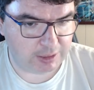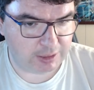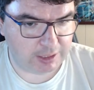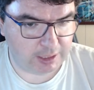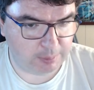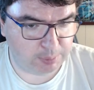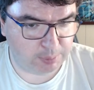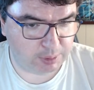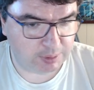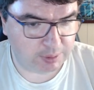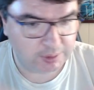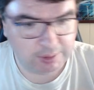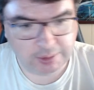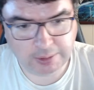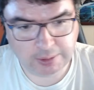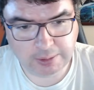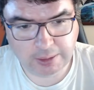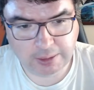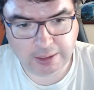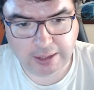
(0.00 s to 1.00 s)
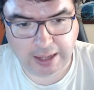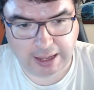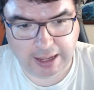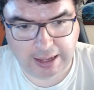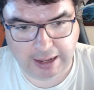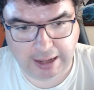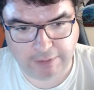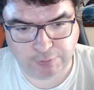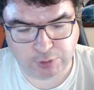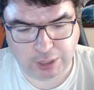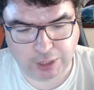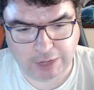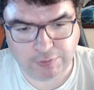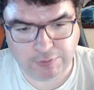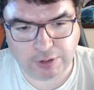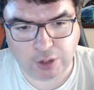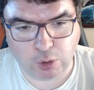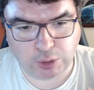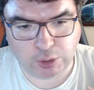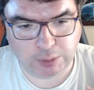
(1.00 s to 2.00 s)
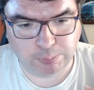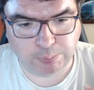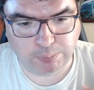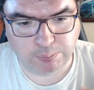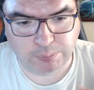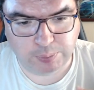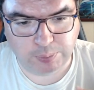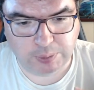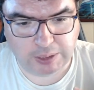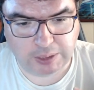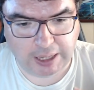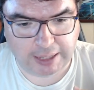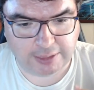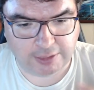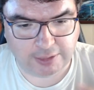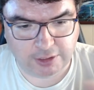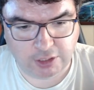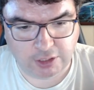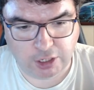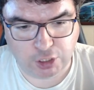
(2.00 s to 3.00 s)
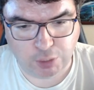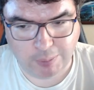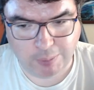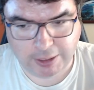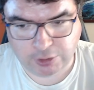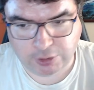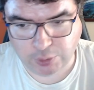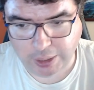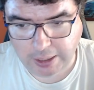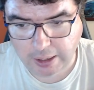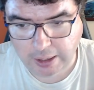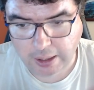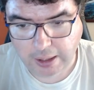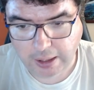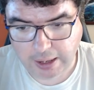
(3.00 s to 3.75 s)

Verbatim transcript: that up after having already gotten the documentary.